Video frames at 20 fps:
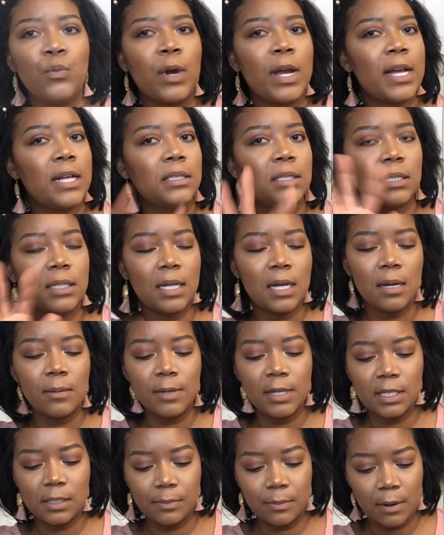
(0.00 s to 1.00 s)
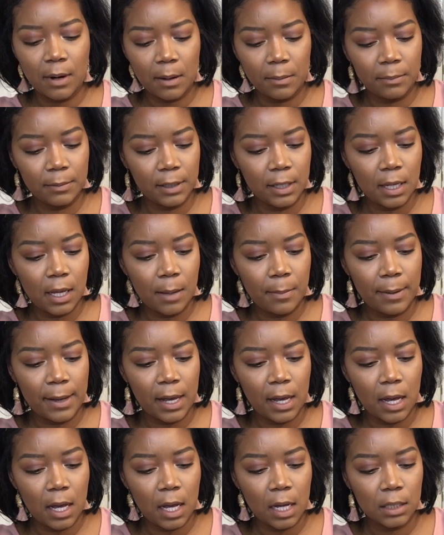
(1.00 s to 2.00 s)
rounded up, it's probably
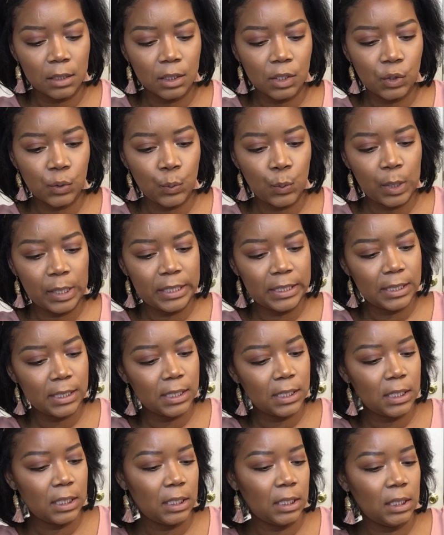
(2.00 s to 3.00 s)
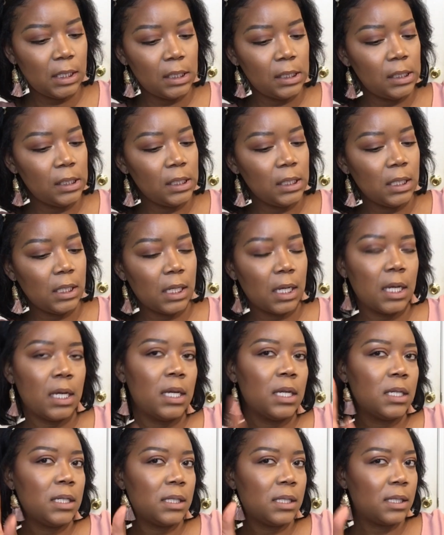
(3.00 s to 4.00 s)
about
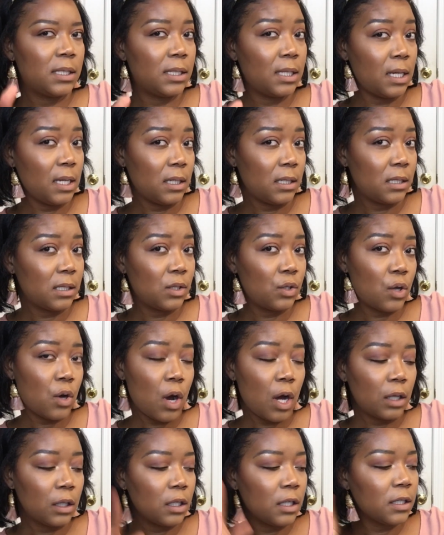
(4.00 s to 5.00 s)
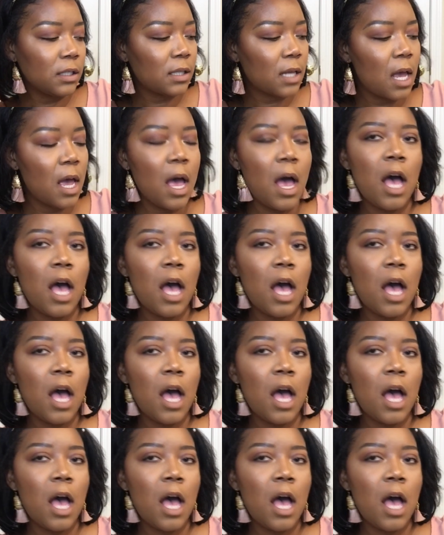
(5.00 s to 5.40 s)
$26.